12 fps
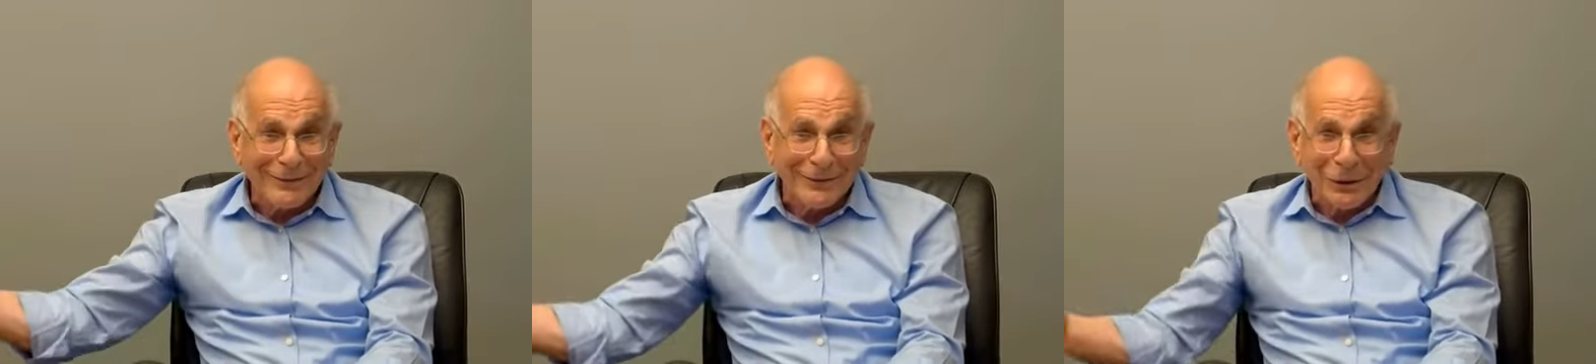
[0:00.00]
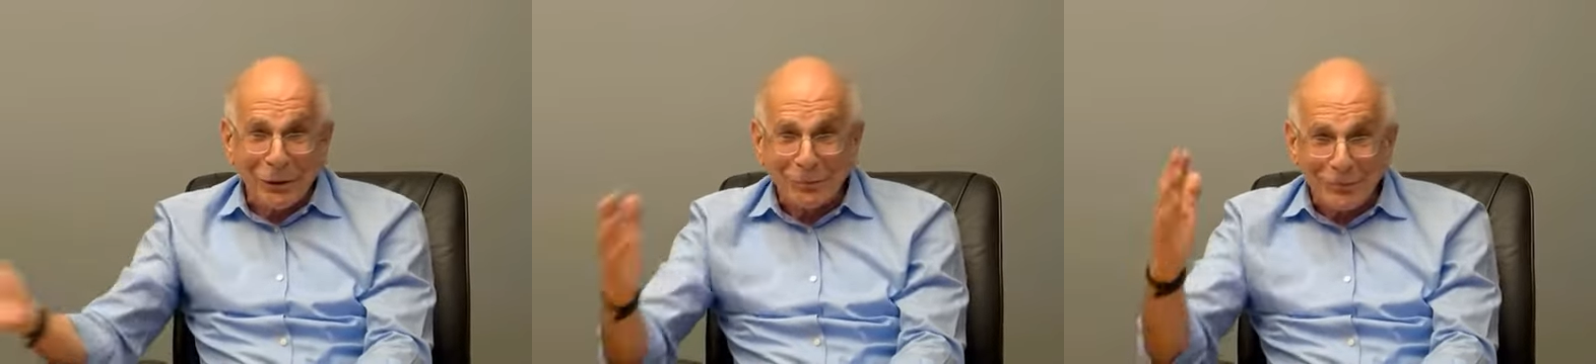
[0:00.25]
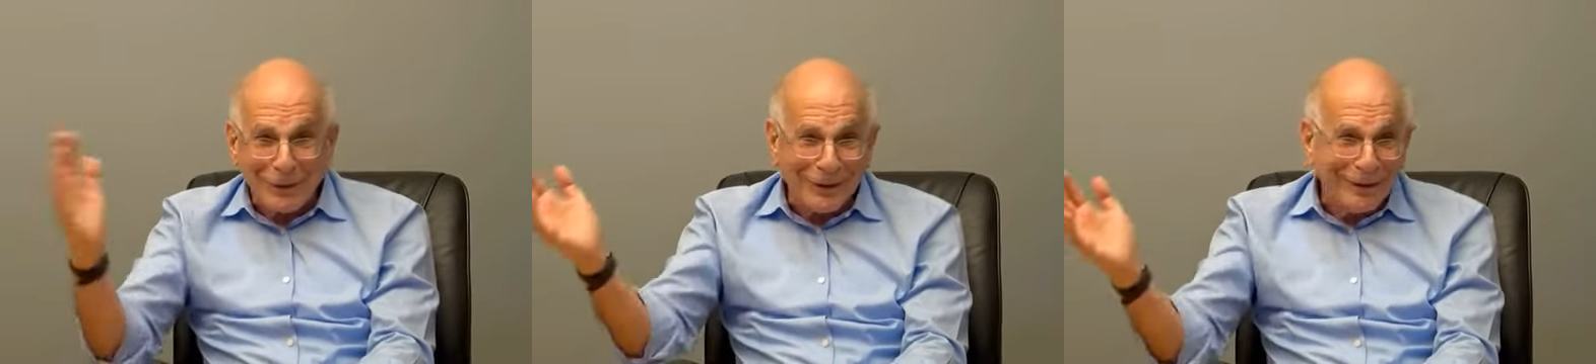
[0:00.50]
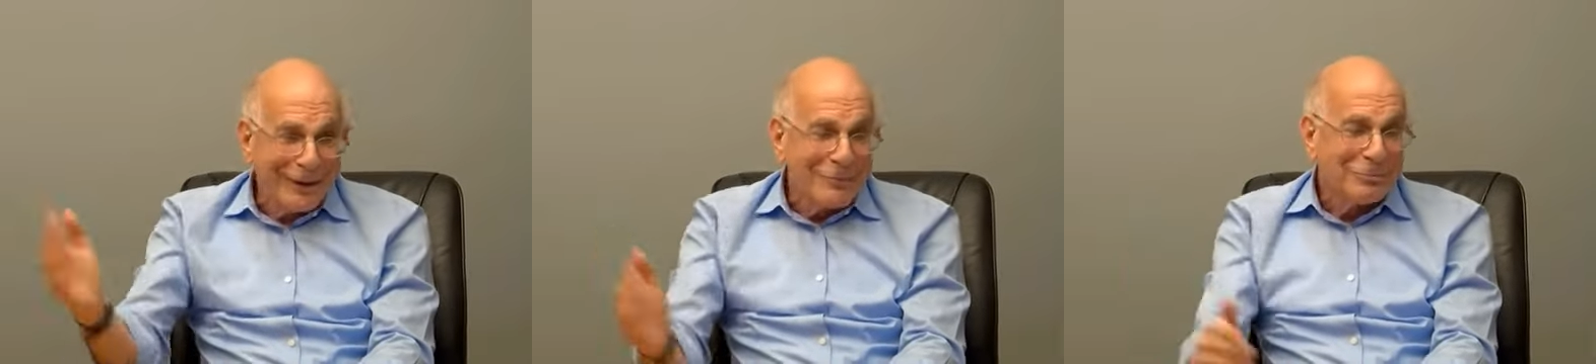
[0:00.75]
you know,
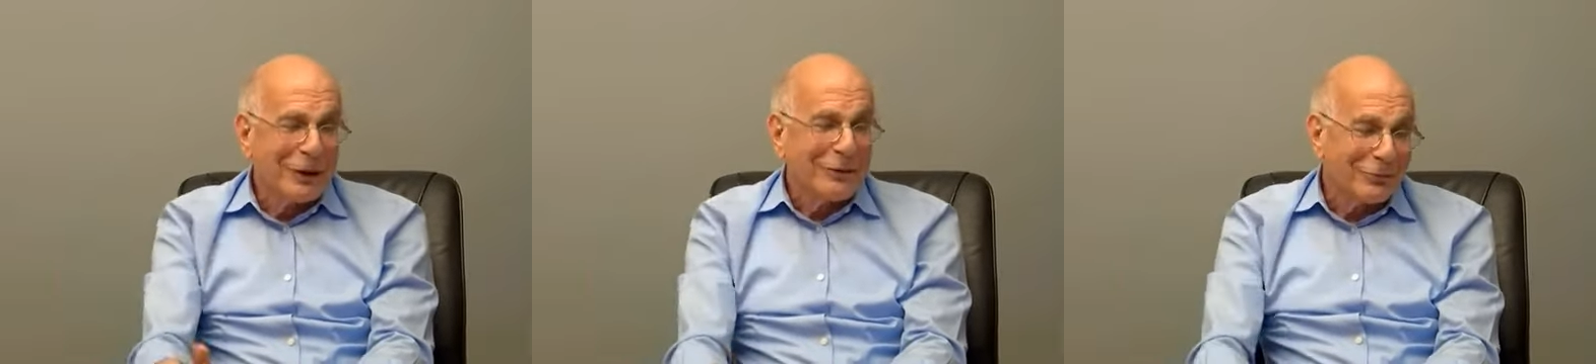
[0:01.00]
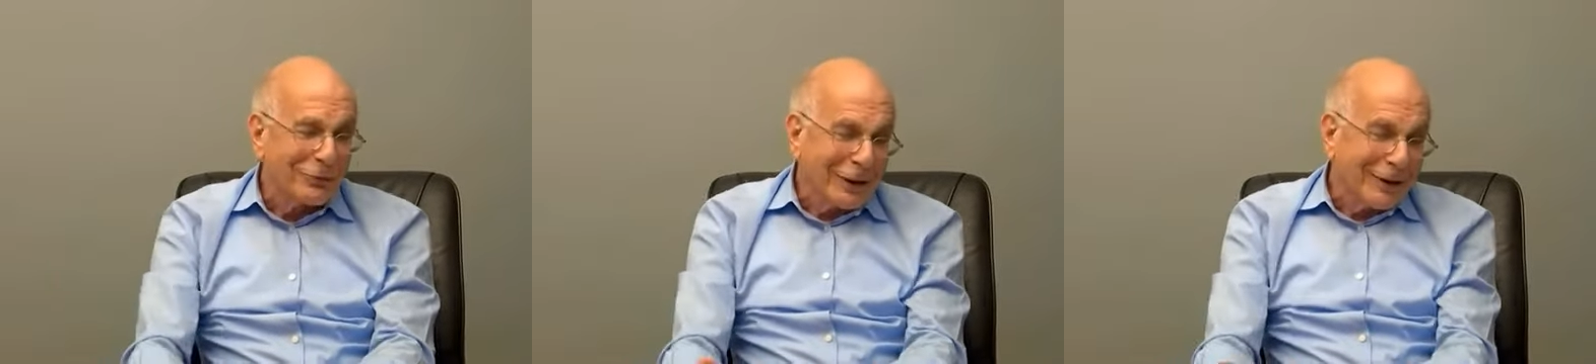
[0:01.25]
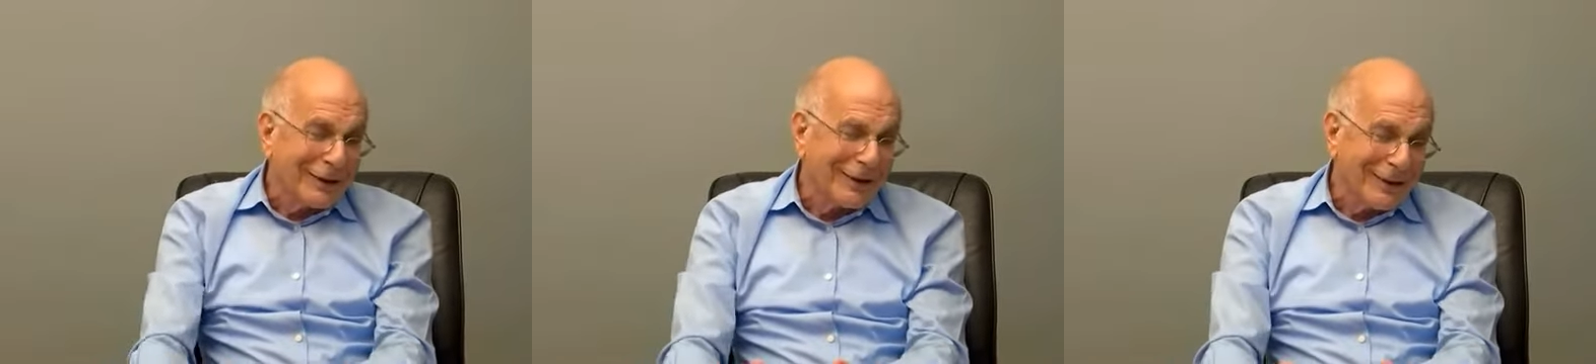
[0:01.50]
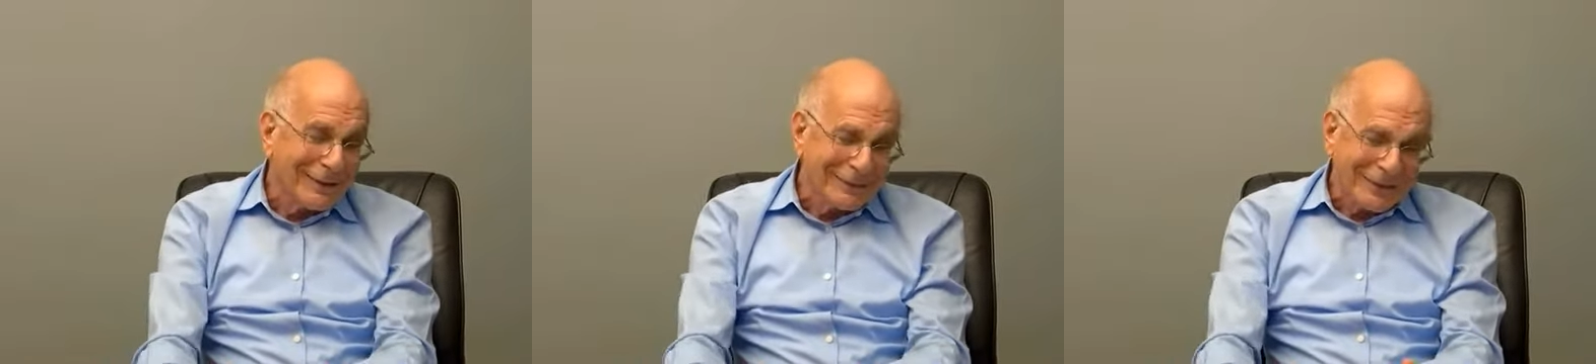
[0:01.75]
my friend and
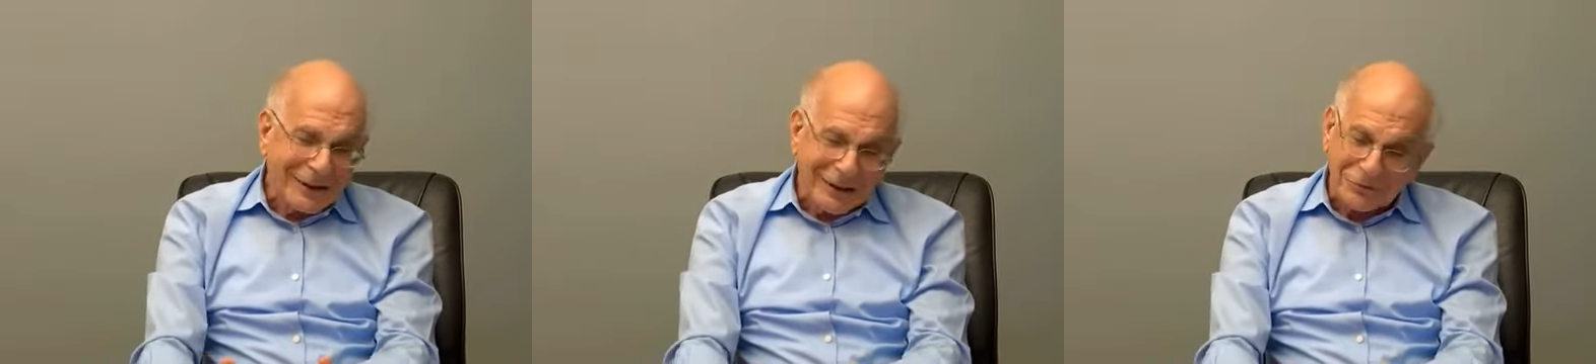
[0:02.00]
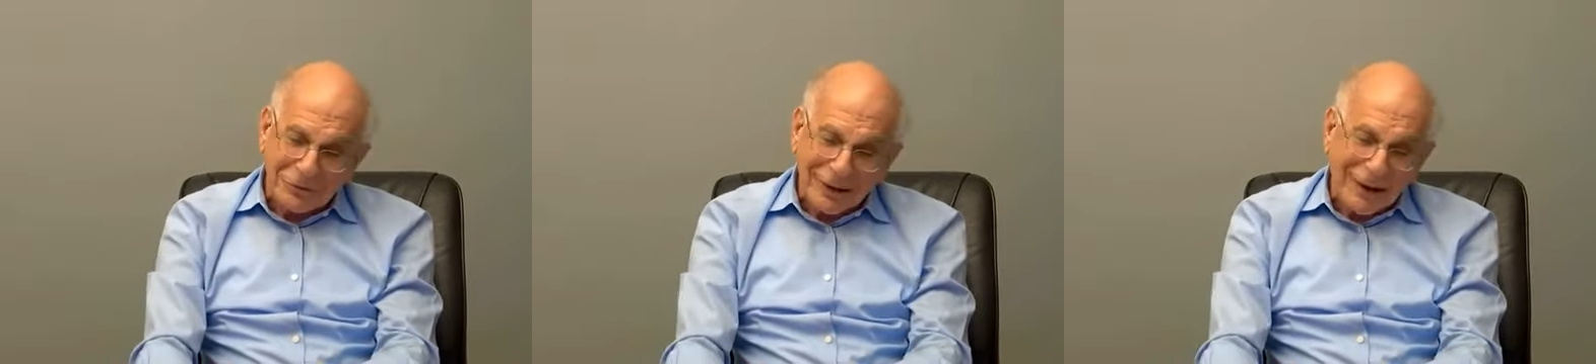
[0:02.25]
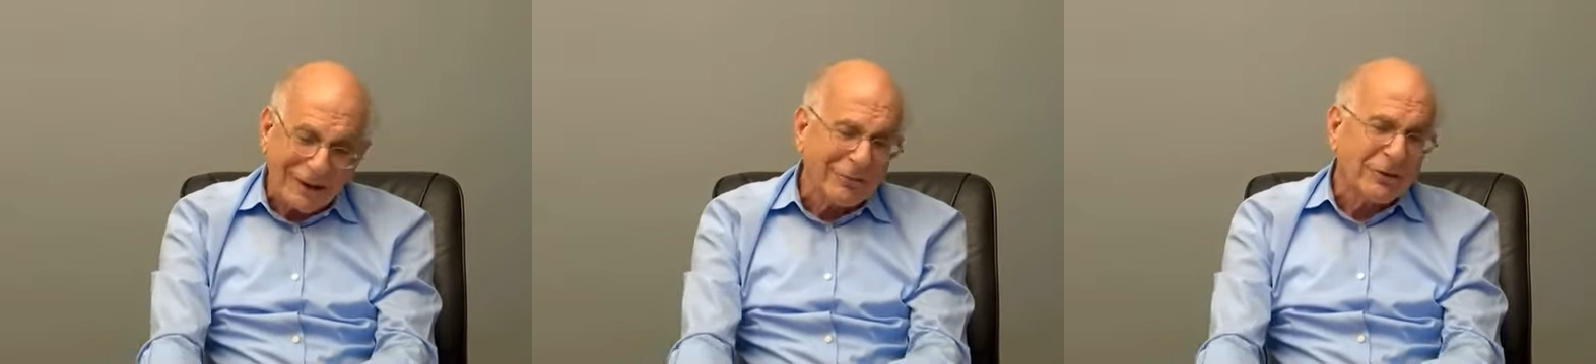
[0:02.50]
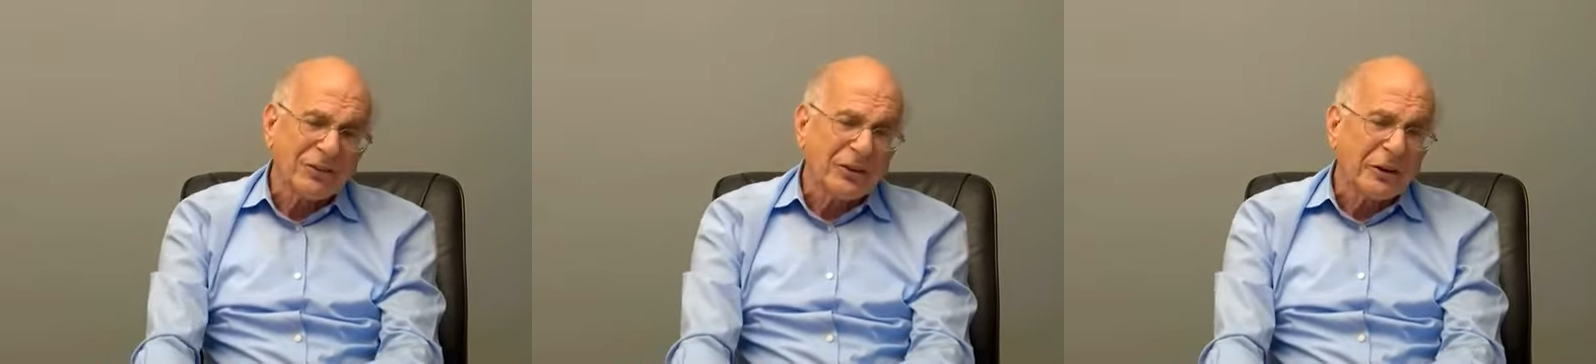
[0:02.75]
intellectual
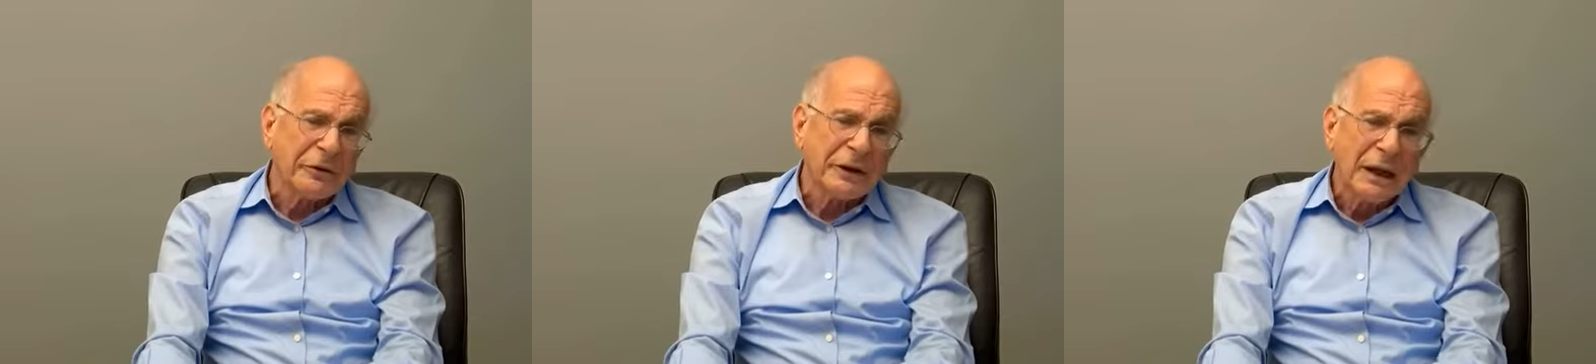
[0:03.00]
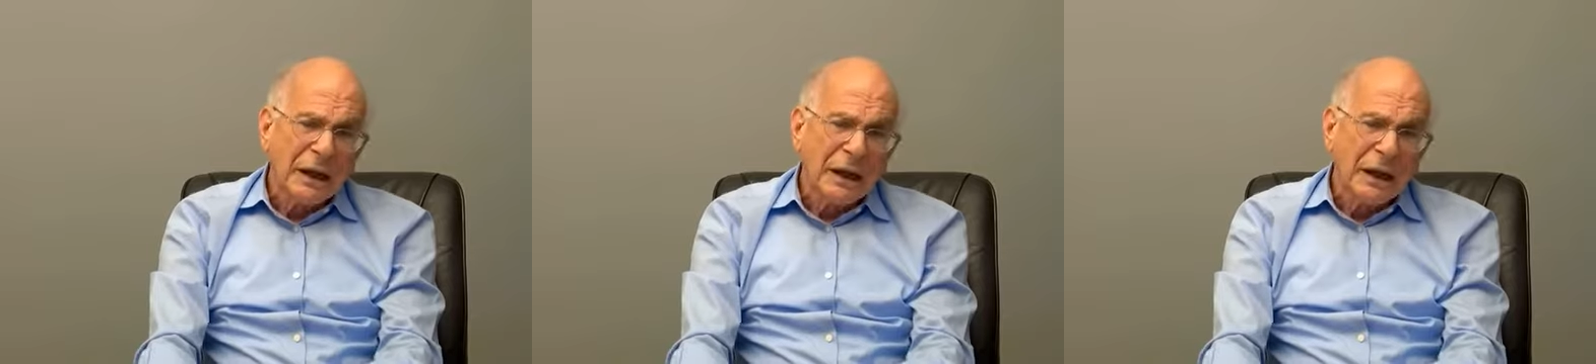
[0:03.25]
adversary,